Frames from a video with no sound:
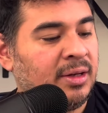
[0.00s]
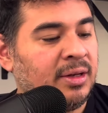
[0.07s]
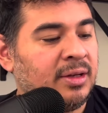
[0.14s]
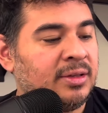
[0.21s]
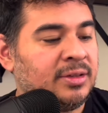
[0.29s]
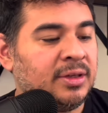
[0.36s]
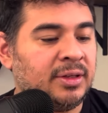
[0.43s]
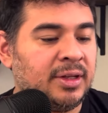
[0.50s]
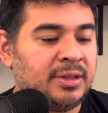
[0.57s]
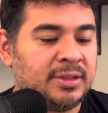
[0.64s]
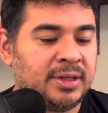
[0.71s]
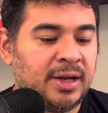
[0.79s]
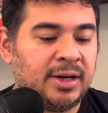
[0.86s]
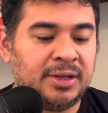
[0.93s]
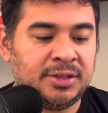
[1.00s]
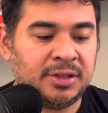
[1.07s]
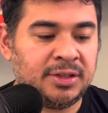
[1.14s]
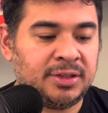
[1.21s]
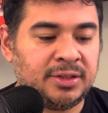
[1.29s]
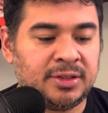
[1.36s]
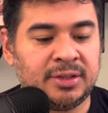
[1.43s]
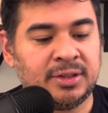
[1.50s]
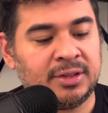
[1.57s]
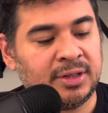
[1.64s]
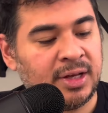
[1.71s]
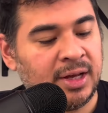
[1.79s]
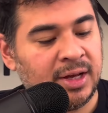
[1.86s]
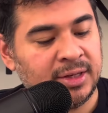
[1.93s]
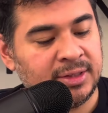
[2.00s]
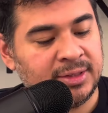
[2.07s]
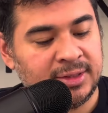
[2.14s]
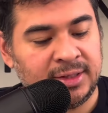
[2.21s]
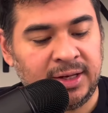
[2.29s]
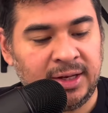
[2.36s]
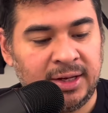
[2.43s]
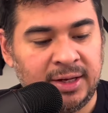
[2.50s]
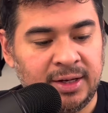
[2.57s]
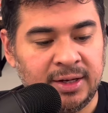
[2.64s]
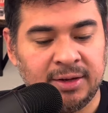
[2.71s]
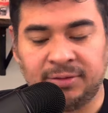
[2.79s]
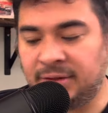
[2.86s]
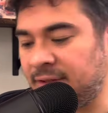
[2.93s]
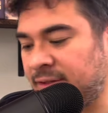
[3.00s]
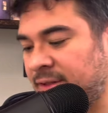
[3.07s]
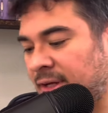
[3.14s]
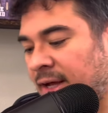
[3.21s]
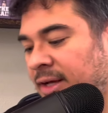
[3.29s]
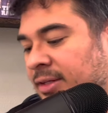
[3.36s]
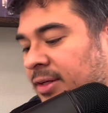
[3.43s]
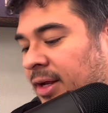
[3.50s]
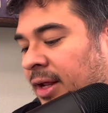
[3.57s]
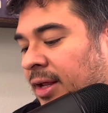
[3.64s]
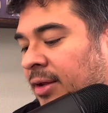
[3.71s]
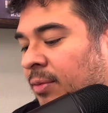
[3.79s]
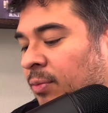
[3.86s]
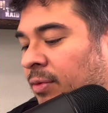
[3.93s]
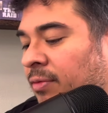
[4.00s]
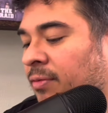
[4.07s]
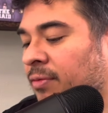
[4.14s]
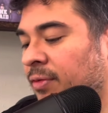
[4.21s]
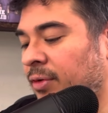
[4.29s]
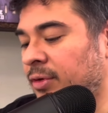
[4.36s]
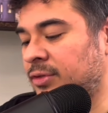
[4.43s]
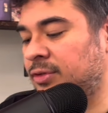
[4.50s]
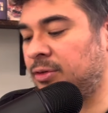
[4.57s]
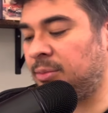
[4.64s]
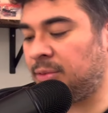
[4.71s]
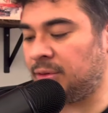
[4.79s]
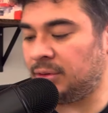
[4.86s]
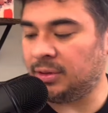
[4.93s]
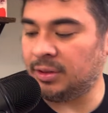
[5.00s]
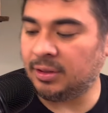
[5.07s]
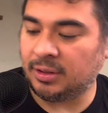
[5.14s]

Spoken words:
So let's kind of just see if this has a reversible